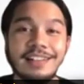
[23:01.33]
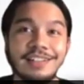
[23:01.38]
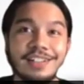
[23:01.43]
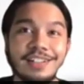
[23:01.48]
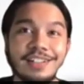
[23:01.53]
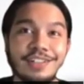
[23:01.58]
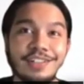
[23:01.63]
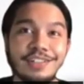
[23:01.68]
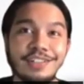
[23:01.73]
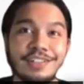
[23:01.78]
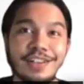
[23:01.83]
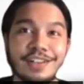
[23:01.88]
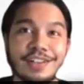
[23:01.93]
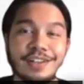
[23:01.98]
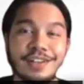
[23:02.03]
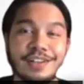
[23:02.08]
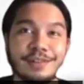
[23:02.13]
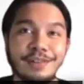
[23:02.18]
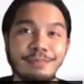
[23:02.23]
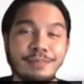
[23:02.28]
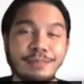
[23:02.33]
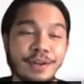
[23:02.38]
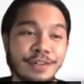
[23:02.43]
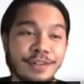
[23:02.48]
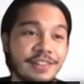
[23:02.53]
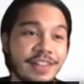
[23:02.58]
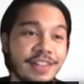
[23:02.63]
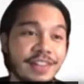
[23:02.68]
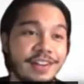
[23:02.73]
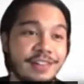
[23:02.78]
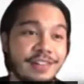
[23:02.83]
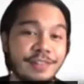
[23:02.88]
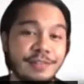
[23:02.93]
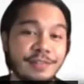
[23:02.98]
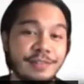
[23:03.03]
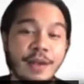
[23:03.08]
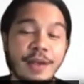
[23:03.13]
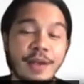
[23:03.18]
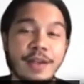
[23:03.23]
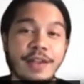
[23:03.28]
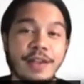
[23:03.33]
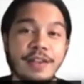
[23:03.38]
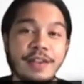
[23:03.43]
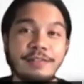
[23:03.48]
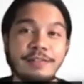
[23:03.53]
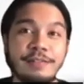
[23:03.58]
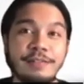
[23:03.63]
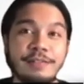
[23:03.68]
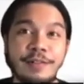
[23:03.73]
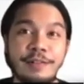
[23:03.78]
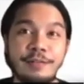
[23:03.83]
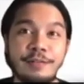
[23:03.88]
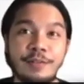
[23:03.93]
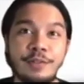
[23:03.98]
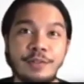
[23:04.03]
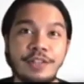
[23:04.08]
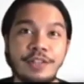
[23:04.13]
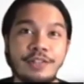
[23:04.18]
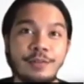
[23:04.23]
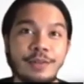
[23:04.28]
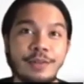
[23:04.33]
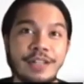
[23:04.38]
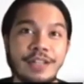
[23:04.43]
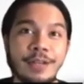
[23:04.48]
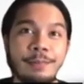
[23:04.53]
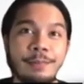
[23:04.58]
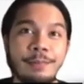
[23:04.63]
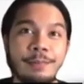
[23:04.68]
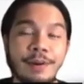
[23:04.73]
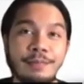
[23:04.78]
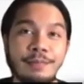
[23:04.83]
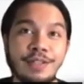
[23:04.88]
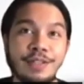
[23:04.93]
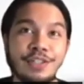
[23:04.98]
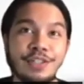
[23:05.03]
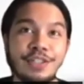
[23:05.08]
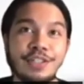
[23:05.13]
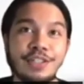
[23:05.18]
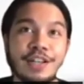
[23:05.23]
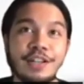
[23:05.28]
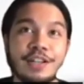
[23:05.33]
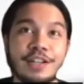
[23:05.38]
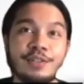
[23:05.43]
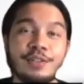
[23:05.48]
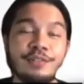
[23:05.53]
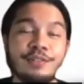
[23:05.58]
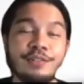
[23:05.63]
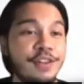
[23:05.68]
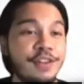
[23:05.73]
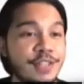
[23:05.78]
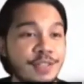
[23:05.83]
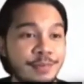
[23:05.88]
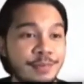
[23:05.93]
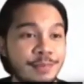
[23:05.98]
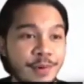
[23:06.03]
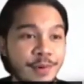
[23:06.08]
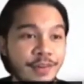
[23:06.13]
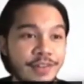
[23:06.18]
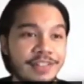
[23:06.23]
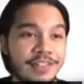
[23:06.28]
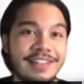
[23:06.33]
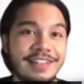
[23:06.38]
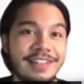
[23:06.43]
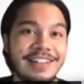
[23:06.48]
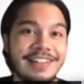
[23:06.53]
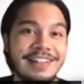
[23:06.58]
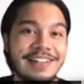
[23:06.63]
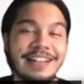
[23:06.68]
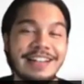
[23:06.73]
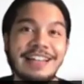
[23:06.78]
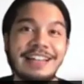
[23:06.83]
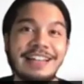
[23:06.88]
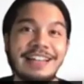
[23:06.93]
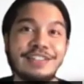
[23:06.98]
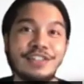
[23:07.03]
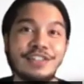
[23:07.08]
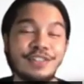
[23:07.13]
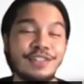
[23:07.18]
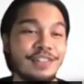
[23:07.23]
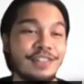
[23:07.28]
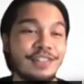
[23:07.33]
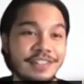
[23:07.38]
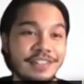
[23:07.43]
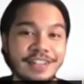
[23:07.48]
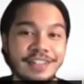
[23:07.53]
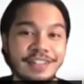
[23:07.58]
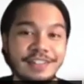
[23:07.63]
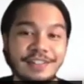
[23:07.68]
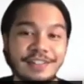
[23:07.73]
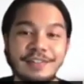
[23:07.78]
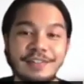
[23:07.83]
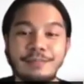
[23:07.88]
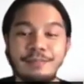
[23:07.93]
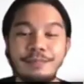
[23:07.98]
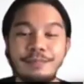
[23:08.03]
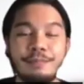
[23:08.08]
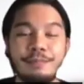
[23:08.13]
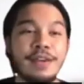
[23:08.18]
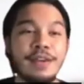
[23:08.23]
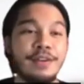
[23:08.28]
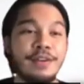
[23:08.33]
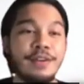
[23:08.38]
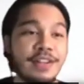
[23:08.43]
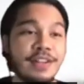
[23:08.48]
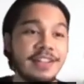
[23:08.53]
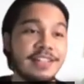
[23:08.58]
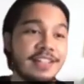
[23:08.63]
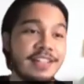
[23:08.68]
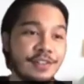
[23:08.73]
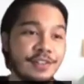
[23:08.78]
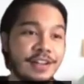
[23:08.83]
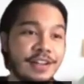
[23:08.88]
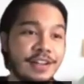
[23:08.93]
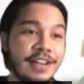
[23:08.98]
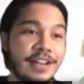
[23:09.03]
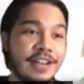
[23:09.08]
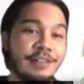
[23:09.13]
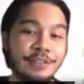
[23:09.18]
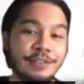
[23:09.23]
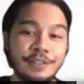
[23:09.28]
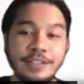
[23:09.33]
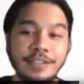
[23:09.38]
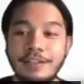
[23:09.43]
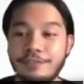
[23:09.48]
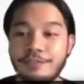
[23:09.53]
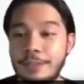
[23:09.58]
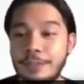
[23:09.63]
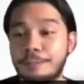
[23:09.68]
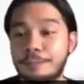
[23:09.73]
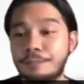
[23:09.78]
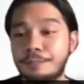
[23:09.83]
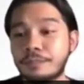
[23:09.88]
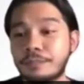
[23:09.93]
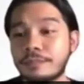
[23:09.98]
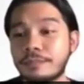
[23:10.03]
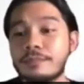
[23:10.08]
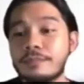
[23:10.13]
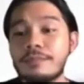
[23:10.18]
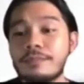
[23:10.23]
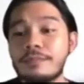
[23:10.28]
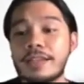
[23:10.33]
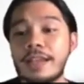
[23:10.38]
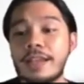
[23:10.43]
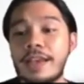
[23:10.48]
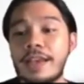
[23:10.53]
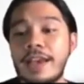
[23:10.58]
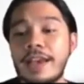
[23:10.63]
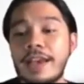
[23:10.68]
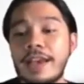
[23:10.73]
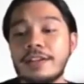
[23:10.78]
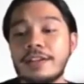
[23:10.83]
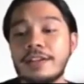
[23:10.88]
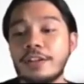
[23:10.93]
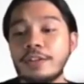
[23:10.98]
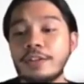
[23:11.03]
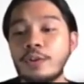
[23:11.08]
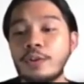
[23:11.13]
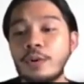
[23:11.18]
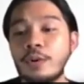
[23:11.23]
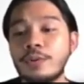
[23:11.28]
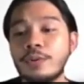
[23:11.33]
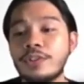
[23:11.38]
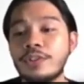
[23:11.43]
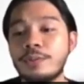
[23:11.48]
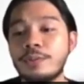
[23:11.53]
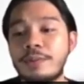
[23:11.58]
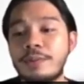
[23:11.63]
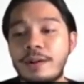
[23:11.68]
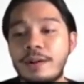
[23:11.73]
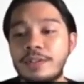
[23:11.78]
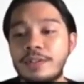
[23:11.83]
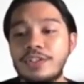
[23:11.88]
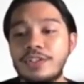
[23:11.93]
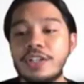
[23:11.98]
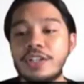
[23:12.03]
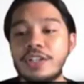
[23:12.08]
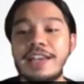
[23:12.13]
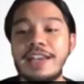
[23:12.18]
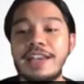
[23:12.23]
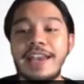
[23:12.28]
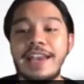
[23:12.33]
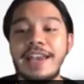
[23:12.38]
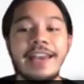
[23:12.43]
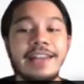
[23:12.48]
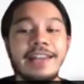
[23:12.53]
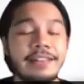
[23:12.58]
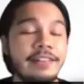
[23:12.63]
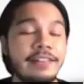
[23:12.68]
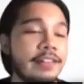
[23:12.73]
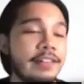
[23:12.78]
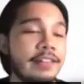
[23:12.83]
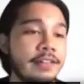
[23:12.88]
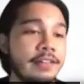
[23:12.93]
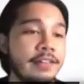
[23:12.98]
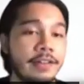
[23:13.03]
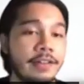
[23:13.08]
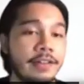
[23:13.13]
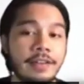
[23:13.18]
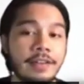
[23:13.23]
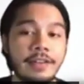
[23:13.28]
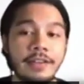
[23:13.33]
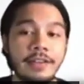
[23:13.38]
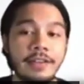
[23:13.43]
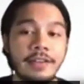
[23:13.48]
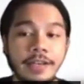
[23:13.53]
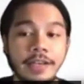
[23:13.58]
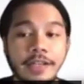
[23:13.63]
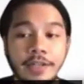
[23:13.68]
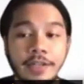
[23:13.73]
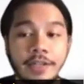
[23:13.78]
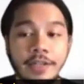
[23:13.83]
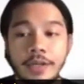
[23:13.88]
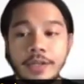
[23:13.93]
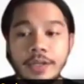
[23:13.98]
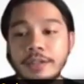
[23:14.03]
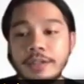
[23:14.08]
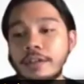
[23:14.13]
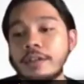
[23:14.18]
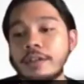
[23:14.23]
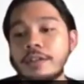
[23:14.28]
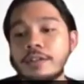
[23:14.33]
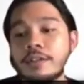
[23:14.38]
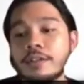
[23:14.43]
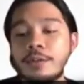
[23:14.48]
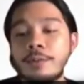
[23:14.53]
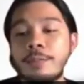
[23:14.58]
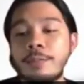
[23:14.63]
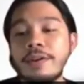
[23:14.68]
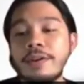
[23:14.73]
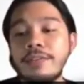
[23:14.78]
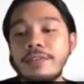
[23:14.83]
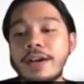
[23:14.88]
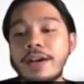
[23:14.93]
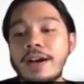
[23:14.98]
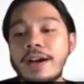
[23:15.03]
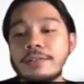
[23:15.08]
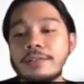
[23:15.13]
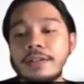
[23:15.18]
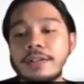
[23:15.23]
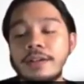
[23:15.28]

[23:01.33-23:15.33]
there is like a button there that you can already publish to Facebook in just a click by connecting your account to Canva. And our goal is to publish anything anywhere. So by that,